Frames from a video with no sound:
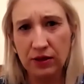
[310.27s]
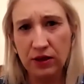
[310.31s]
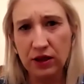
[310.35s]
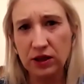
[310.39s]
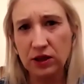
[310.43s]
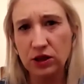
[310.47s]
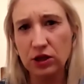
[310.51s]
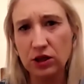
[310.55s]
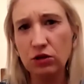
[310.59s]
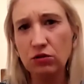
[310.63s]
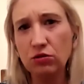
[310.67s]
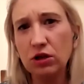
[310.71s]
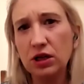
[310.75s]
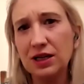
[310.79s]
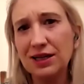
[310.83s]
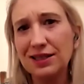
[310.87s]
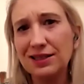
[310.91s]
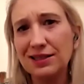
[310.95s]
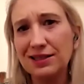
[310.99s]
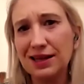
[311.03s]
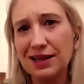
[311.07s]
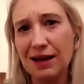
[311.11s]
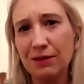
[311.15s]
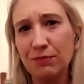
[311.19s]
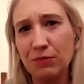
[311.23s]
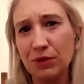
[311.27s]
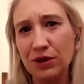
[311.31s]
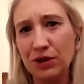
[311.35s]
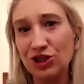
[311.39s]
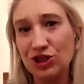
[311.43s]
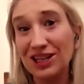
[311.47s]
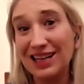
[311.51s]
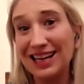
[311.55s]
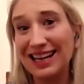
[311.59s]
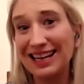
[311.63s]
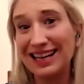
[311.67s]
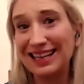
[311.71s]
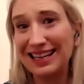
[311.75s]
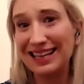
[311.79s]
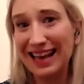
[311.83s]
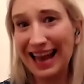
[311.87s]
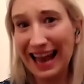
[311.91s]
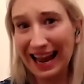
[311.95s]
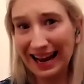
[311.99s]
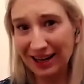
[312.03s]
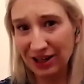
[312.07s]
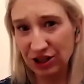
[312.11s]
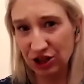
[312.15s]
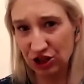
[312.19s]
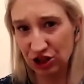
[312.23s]
that you can establish
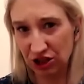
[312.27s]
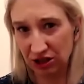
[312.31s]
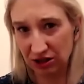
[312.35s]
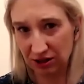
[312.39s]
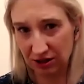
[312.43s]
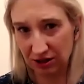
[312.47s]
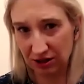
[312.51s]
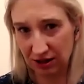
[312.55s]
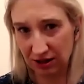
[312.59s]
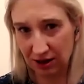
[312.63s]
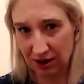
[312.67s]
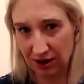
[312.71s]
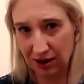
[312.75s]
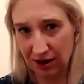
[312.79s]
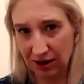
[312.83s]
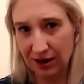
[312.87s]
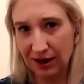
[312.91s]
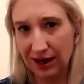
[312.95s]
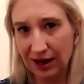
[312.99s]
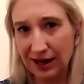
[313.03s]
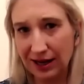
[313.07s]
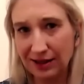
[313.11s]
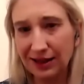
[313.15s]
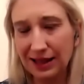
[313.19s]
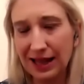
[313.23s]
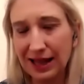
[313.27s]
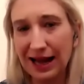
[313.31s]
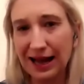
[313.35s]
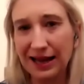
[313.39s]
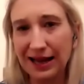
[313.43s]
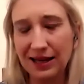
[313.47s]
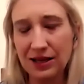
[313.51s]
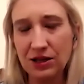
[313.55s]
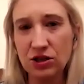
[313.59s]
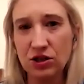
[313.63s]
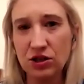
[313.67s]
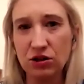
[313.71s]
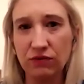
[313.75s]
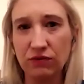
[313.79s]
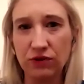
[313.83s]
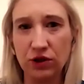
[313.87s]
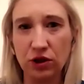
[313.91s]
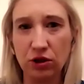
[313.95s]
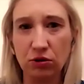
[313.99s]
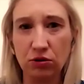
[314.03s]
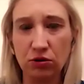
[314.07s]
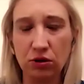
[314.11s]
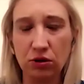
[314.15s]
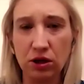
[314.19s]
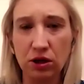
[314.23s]
connection in that
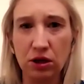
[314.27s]
interview.